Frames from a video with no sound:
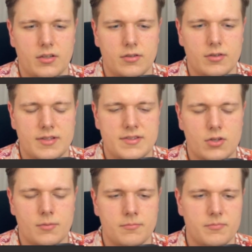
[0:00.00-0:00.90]
in
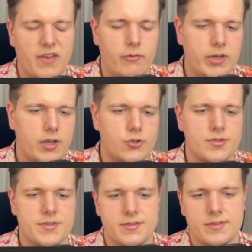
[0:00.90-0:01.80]
some
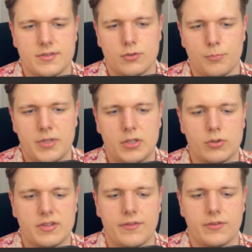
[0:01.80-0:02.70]
variations, it could be good
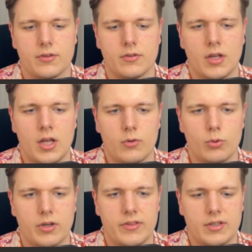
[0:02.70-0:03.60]
that the rook
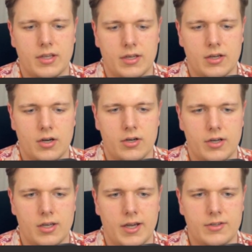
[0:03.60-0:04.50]
and the king are
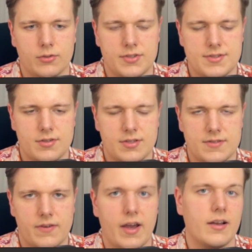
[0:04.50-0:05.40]
aligned on this
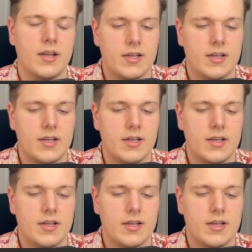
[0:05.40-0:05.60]
file.